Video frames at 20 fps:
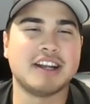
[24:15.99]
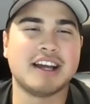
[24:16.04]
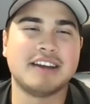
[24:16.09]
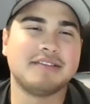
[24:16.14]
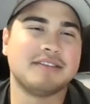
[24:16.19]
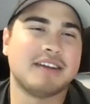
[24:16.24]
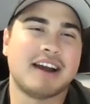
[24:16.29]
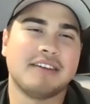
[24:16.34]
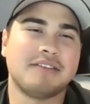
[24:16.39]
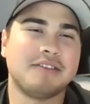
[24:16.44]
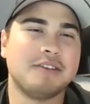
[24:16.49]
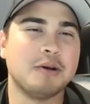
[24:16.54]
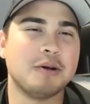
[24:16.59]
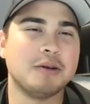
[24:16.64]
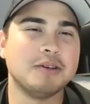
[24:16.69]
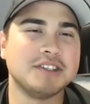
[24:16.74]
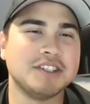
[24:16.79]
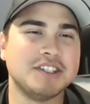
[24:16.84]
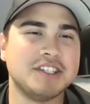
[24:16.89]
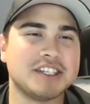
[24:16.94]
I've
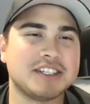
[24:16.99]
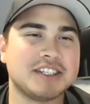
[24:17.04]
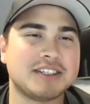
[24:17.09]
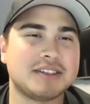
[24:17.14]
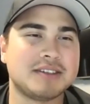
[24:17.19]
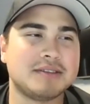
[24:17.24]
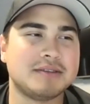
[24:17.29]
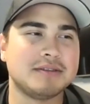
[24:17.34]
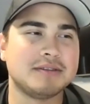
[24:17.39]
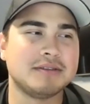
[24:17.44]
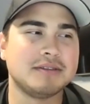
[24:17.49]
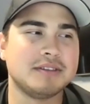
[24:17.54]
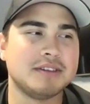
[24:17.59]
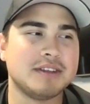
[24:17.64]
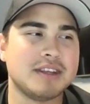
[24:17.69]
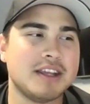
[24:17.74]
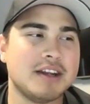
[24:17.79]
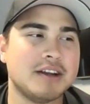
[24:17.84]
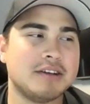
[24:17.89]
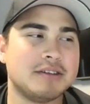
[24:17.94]
grown to just,
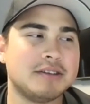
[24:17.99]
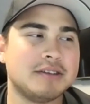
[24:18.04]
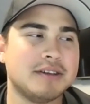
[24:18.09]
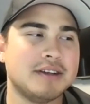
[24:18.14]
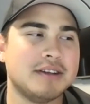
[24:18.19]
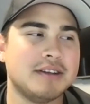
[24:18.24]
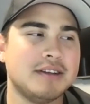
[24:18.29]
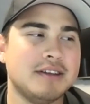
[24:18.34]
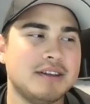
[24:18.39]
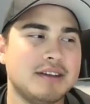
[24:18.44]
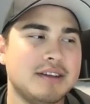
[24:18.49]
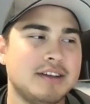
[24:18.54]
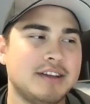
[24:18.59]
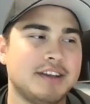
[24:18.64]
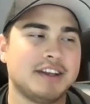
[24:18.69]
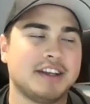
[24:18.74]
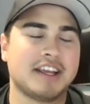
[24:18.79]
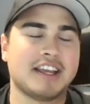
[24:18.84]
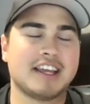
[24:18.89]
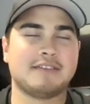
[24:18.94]
you know,
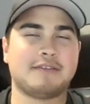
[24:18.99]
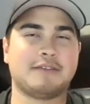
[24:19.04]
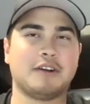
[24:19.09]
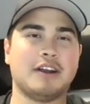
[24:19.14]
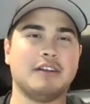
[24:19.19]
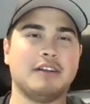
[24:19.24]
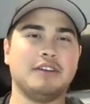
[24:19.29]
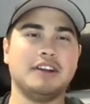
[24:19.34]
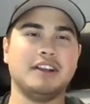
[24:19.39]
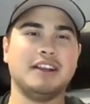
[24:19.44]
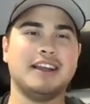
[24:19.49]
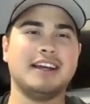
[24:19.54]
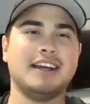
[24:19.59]
and for every